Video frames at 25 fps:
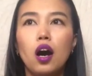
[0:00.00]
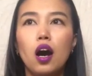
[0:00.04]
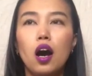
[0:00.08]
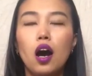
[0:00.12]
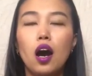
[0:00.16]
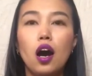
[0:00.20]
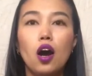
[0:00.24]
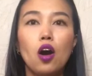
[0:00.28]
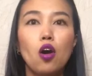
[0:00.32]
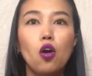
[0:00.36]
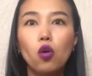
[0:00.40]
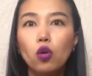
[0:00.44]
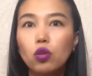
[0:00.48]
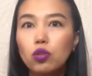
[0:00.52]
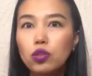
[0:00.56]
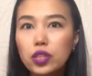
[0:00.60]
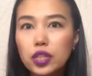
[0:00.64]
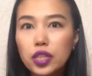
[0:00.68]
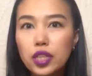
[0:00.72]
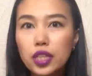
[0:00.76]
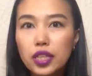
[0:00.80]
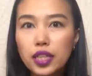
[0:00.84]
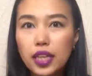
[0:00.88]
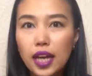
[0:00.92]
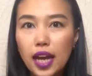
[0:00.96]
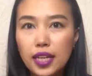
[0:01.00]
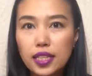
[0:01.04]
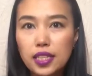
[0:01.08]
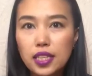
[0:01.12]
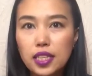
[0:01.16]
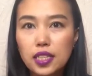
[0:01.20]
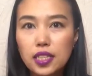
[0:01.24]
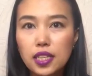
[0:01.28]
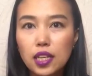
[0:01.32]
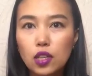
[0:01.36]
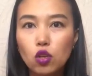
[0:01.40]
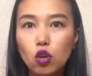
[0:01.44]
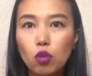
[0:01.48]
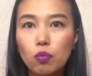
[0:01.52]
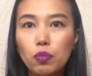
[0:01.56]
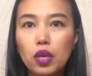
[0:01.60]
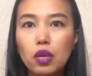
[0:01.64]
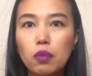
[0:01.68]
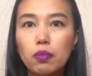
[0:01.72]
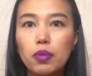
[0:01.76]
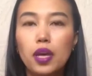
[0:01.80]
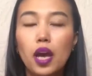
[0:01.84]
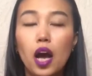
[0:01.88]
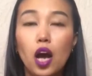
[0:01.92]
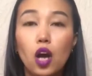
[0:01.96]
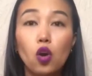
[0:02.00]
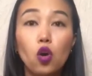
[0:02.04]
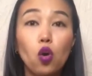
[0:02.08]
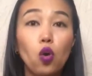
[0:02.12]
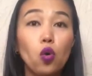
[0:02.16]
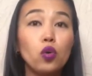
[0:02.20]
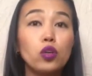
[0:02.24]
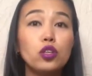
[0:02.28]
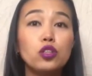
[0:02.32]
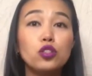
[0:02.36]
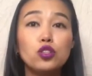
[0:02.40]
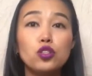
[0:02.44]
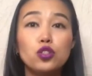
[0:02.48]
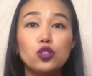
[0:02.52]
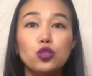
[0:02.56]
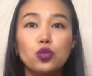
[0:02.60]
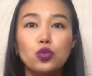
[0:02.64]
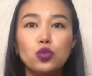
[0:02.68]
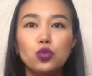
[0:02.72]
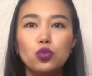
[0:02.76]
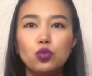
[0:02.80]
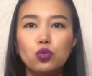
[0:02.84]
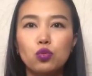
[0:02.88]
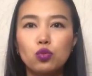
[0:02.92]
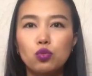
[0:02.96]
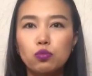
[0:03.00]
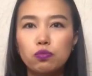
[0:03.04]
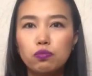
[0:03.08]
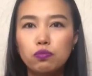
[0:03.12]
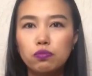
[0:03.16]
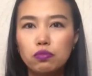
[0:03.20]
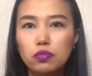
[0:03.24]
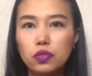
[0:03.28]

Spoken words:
are already in Kazakhstan or maybe are going to